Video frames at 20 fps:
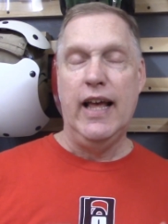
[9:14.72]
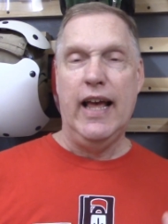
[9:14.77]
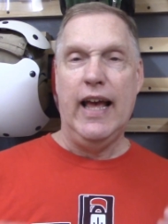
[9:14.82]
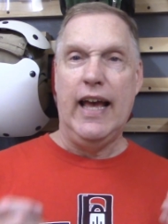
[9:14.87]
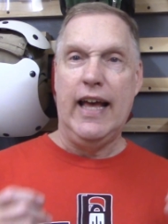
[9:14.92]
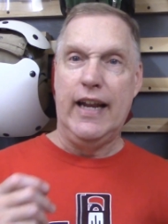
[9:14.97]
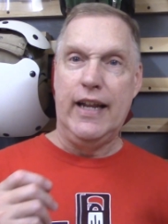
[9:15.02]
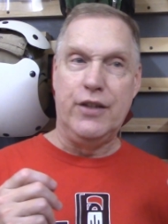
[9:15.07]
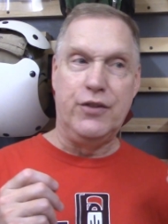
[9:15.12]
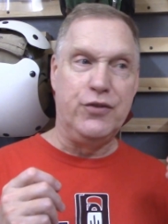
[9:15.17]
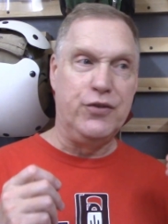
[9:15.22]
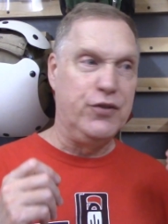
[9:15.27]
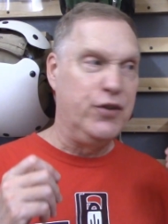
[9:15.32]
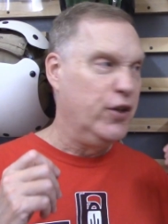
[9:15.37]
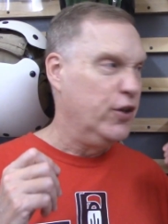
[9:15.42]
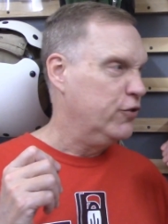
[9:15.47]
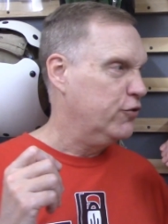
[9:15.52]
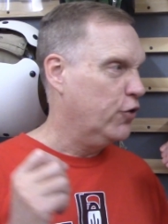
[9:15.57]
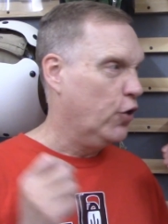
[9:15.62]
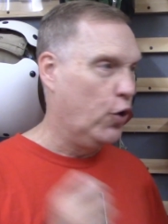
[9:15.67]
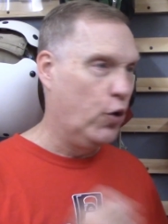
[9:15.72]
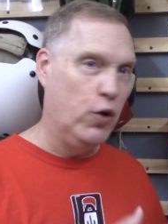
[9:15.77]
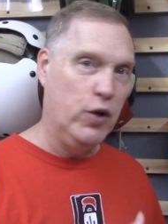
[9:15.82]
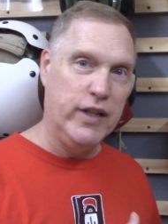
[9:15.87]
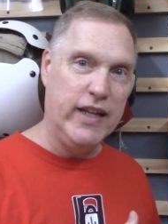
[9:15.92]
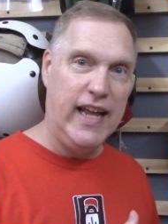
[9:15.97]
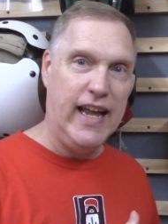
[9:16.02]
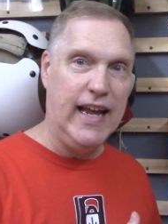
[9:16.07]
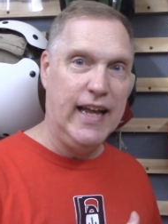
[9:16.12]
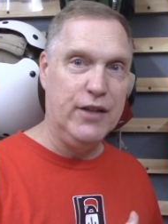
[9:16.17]
and it's
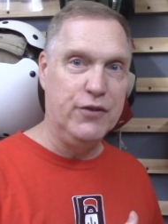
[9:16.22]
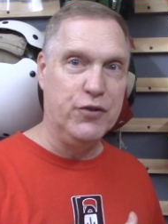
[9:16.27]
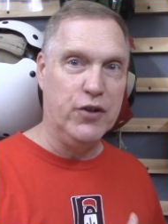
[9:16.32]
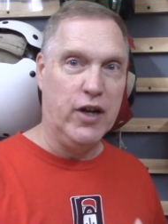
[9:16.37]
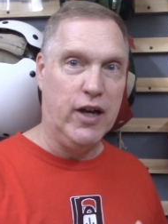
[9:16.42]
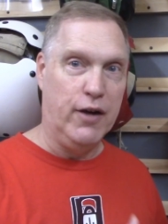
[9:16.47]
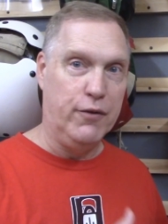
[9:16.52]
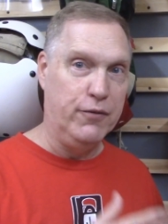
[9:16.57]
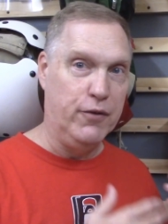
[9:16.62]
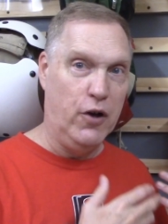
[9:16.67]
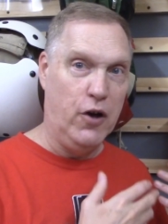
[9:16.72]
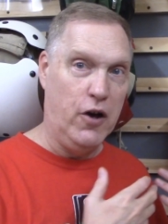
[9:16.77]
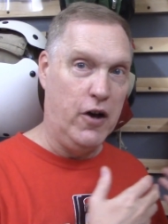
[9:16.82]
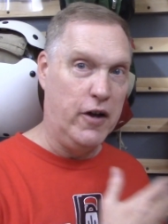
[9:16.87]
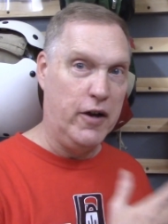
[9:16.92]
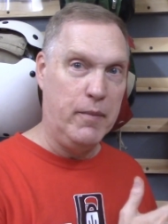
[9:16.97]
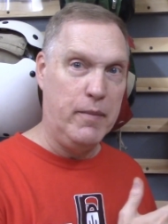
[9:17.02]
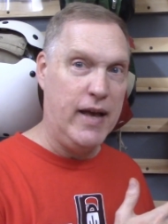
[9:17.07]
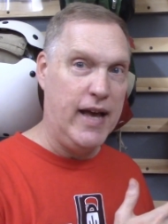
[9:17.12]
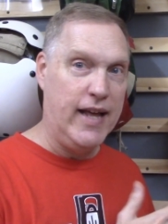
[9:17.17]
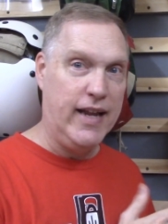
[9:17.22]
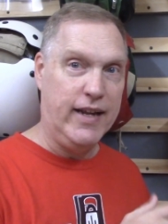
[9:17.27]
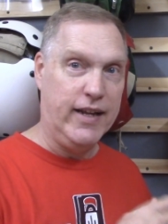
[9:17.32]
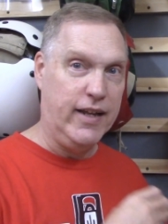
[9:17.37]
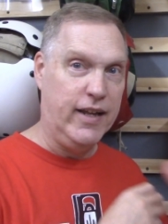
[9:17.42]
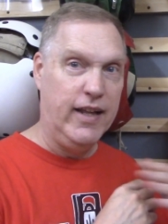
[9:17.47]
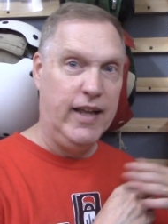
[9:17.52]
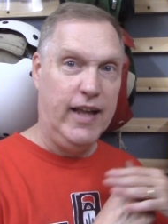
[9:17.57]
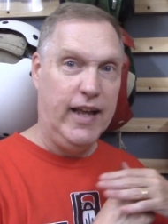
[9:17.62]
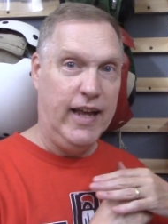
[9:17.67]
totally hands off,
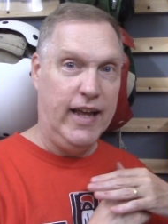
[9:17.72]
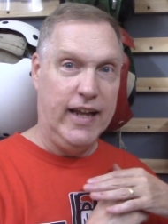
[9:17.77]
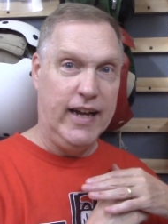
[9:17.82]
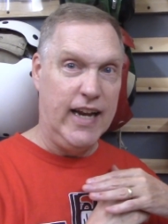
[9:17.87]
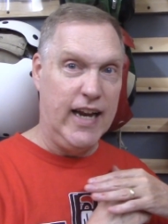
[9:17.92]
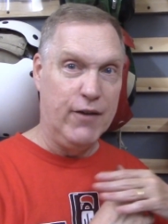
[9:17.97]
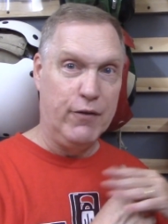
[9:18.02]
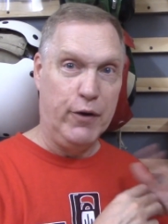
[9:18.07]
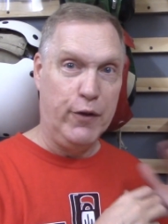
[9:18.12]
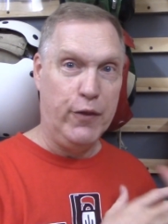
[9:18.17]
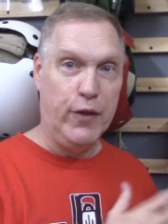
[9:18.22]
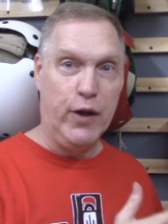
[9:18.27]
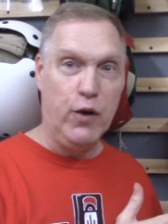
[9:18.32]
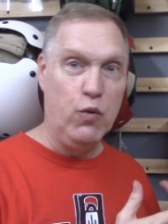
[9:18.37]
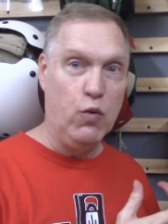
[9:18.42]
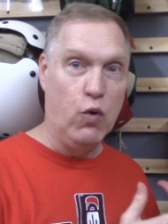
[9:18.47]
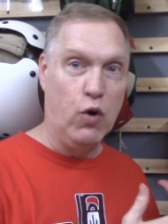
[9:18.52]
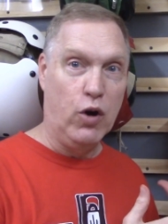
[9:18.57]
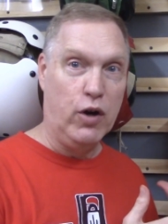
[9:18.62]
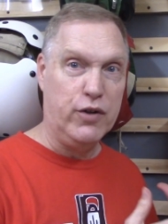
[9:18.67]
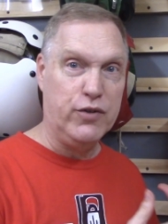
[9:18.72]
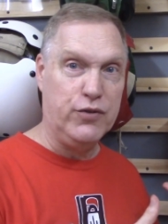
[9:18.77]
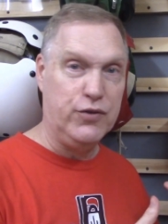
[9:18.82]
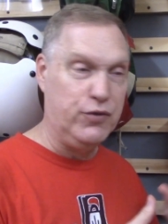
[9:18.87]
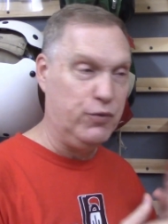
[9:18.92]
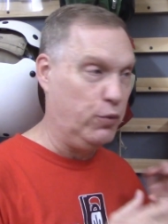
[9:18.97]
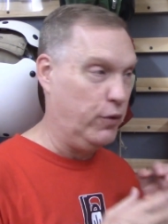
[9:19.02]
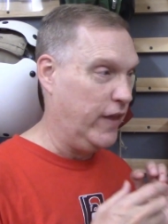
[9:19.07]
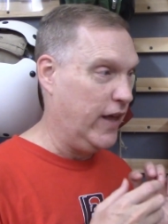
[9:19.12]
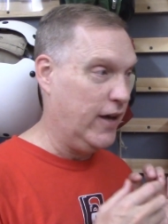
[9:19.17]
automatic, and everything
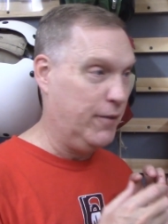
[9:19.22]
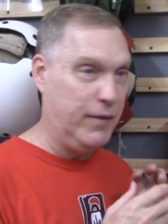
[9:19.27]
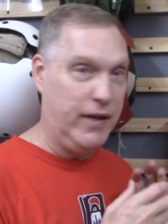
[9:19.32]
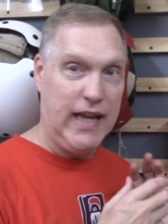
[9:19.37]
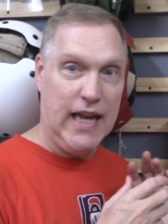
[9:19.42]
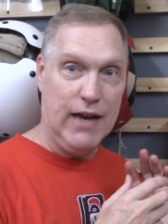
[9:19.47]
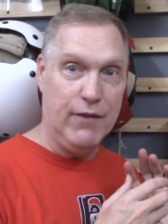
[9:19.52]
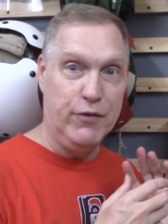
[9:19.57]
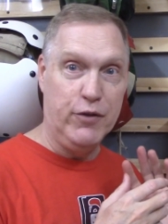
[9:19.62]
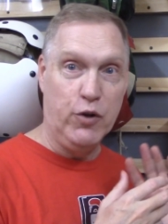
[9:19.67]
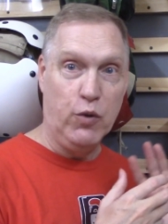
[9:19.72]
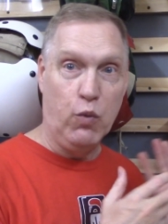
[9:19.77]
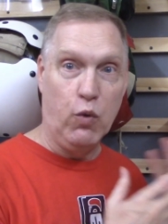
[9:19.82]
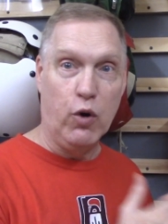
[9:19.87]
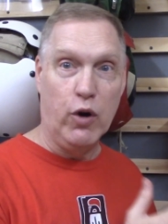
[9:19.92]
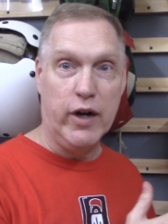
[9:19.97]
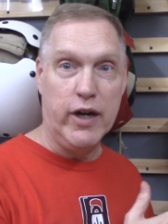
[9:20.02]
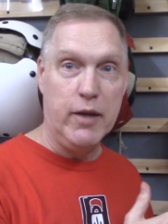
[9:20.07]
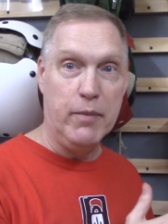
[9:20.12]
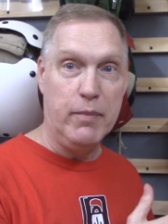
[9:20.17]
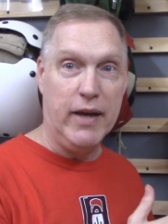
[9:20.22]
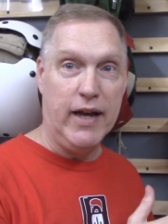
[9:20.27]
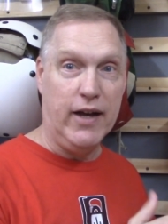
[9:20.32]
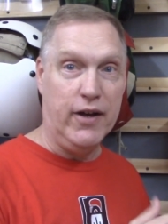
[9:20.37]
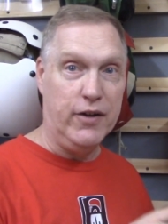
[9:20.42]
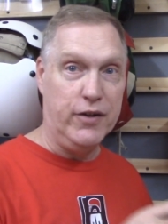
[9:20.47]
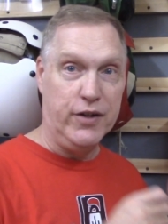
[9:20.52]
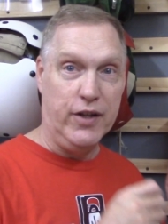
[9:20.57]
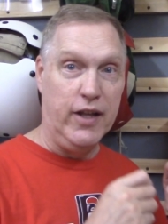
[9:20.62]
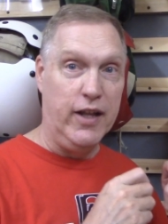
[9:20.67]
works without me having to worry
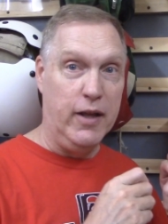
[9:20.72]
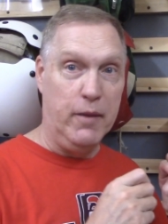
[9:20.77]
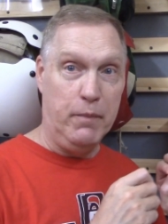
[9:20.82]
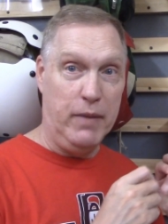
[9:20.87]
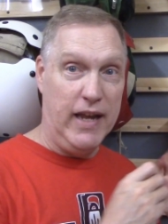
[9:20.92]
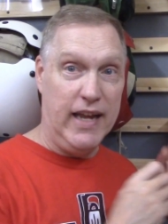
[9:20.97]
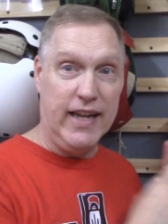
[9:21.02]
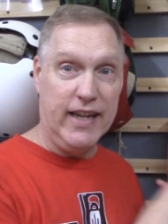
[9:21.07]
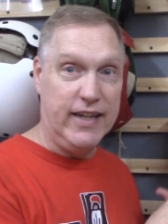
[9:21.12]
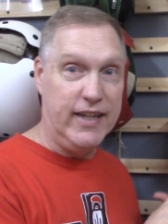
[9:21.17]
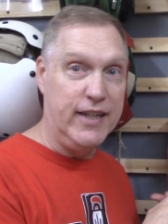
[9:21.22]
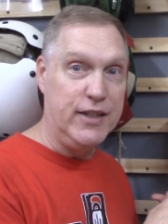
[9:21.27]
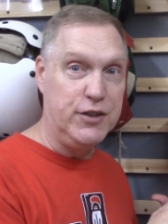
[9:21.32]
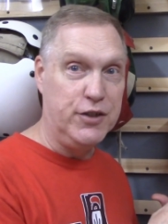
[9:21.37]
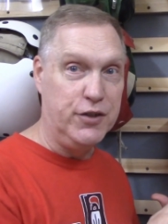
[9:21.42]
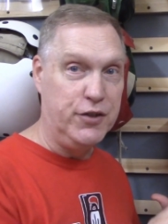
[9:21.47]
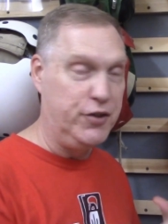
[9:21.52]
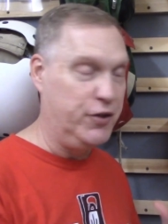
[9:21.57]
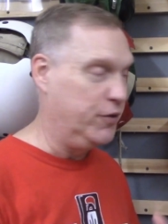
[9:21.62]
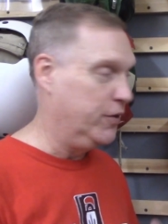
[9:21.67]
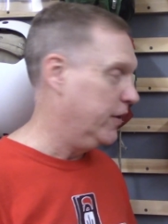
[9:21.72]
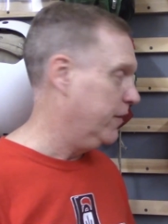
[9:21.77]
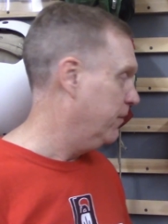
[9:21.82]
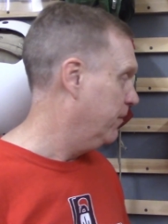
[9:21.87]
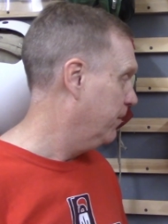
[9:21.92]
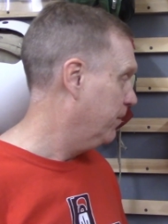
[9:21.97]
about paying attention to it.